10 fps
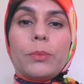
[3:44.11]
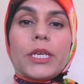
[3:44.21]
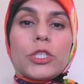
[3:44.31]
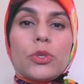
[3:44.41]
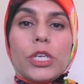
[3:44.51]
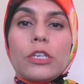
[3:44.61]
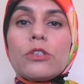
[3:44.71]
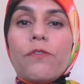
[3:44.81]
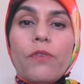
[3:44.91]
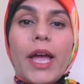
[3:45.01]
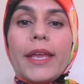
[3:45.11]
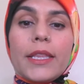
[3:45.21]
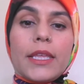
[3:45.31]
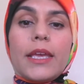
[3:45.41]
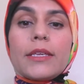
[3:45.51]
because you need to
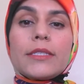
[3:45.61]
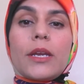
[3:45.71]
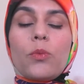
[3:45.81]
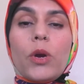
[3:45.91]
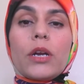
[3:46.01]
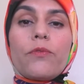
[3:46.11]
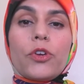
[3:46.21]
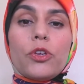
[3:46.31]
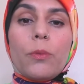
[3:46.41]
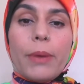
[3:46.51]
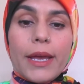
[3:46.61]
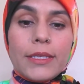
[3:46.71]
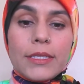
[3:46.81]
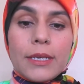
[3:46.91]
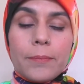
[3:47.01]
find things that work for you
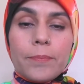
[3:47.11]
best